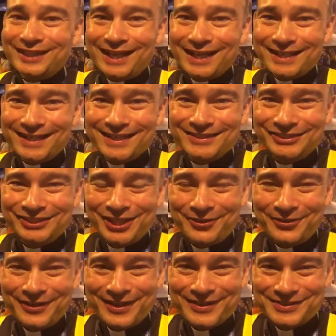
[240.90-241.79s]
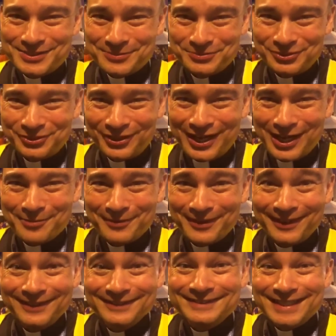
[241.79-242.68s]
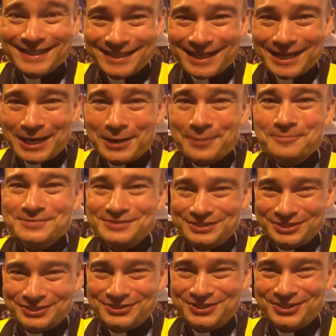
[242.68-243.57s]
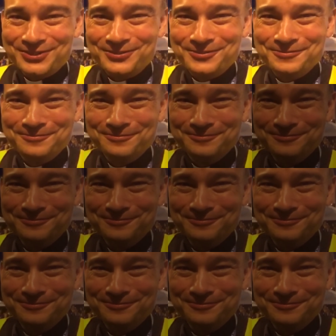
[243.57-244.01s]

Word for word: liking, sharing and subscribing. Take care. See you soon.